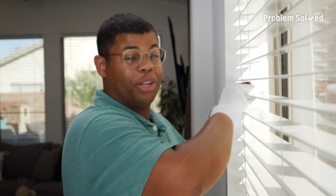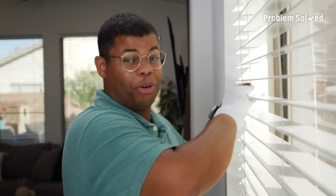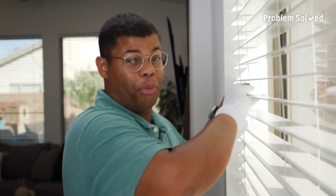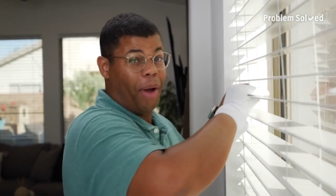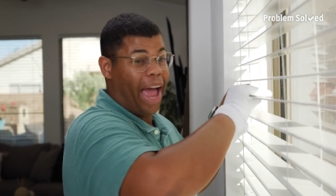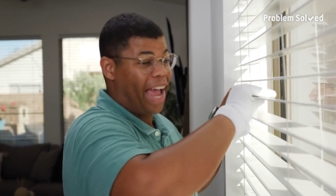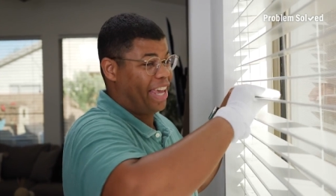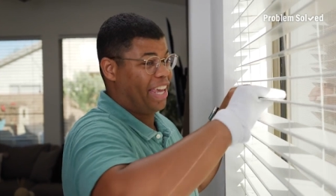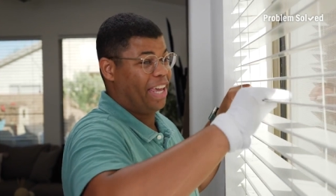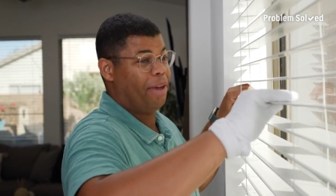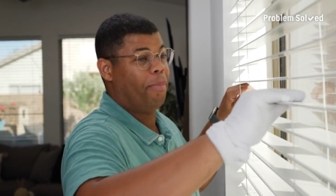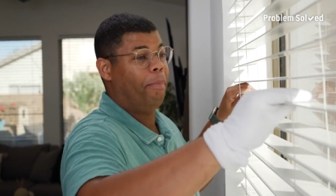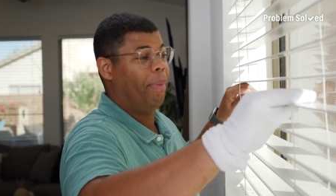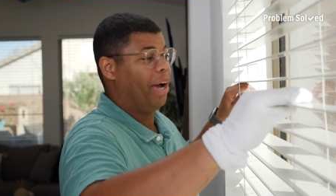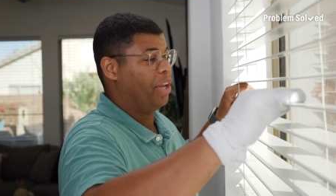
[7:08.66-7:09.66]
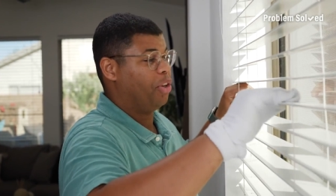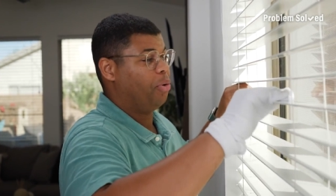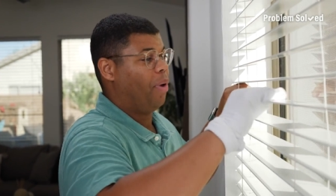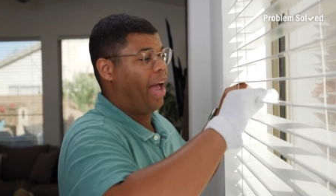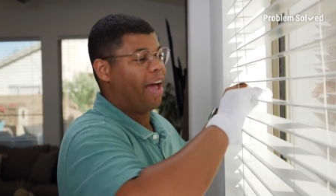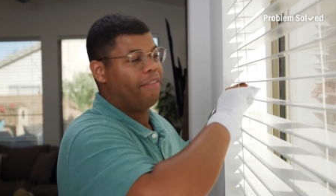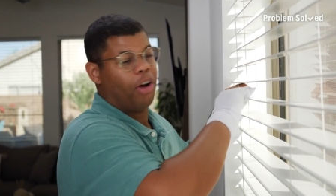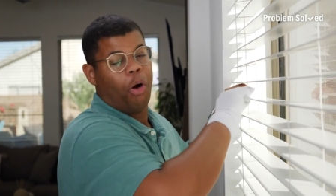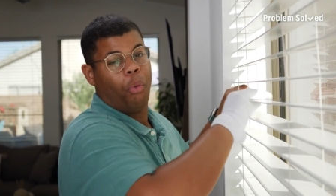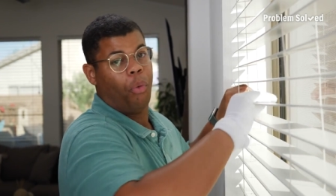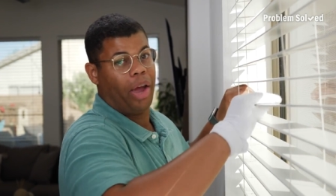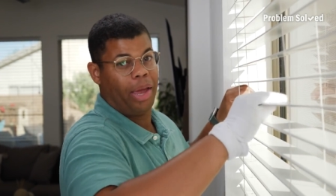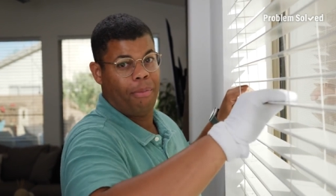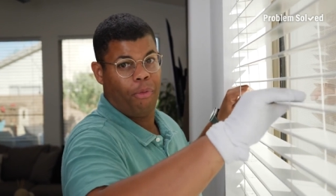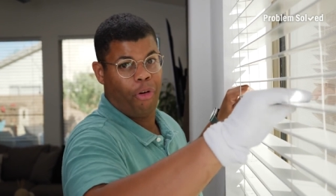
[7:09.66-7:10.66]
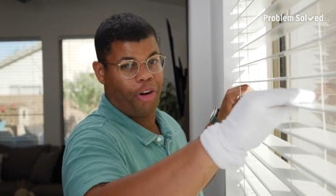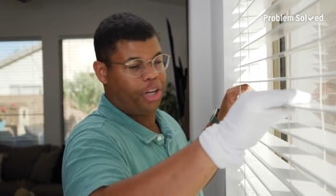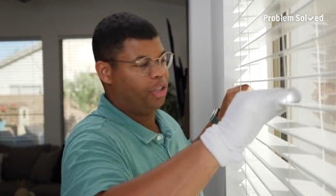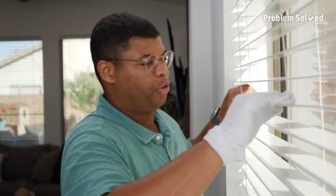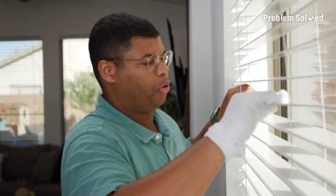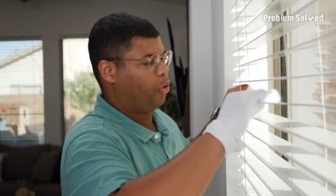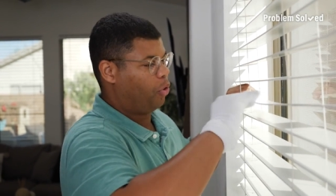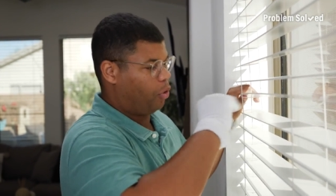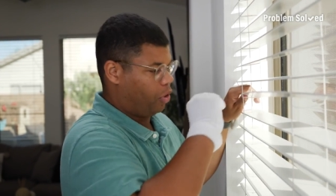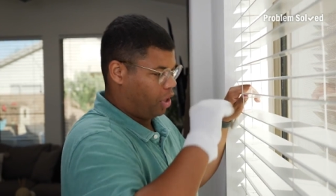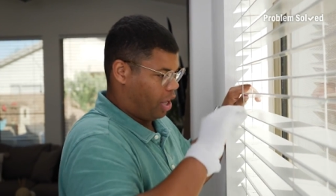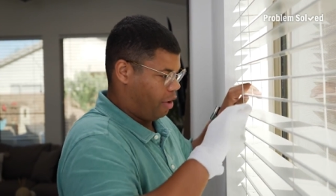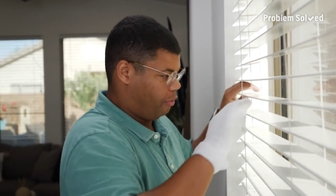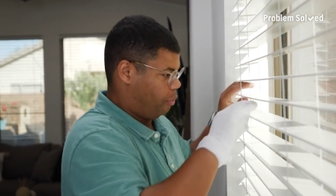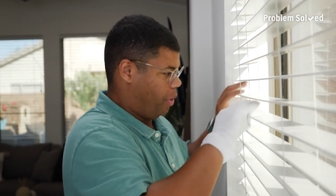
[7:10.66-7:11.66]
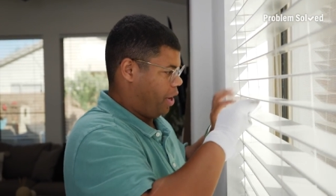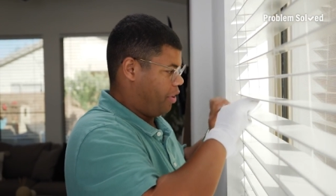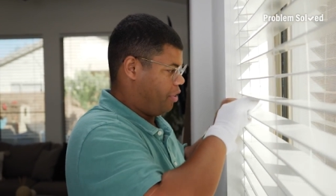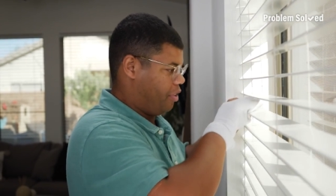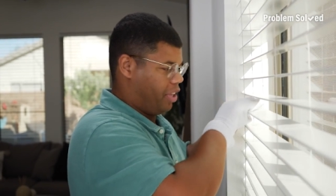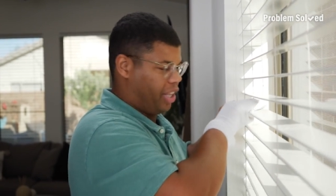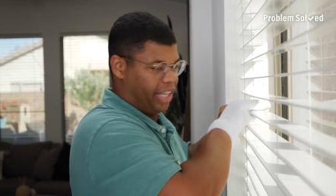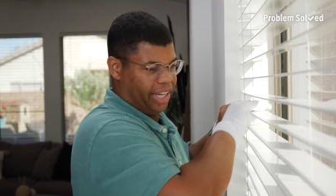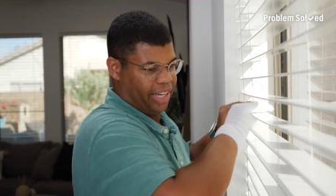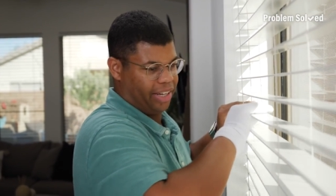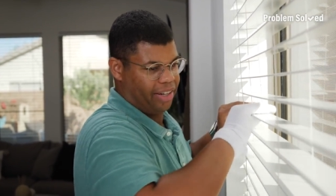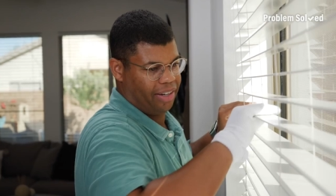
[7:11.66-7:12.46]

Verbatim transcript: a little wacky, but you have way more control of where you clean.